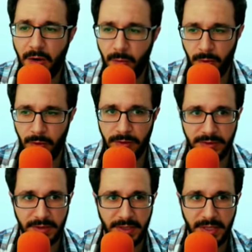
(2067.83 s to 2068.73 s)
world
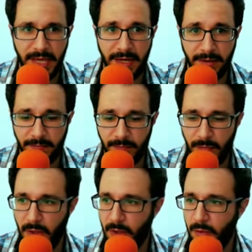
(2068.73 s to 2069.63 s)
then?
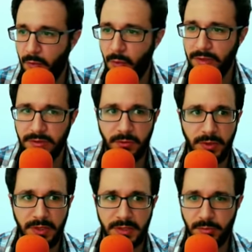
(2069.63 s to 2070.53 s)
what do we
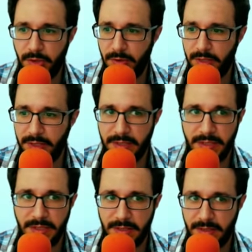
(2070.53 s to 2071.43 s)

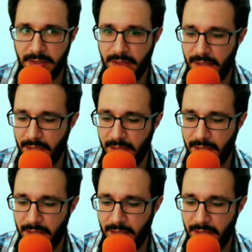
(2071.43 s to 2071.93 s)
experience uh,